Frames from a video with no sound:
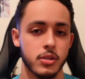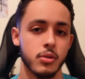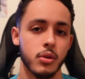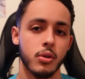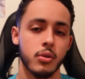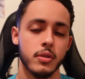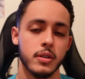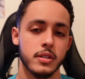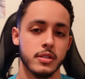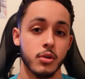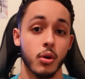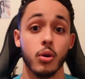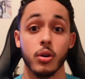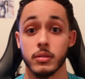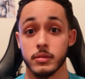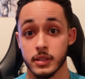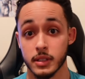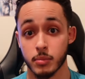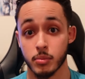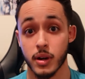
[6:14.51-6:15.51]
or
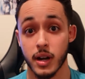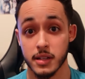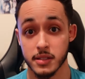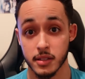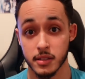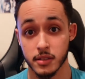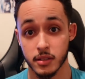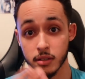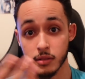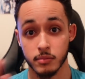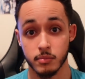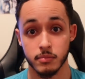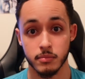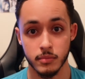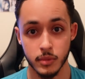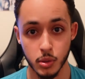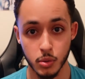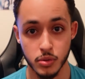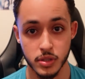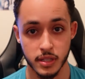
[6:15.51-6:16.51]
in the process of
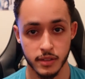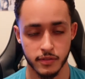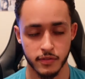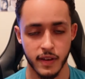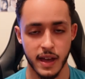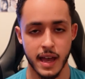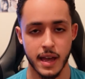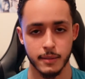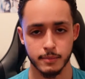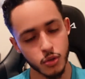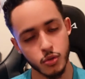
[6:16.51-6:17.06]
losing fat,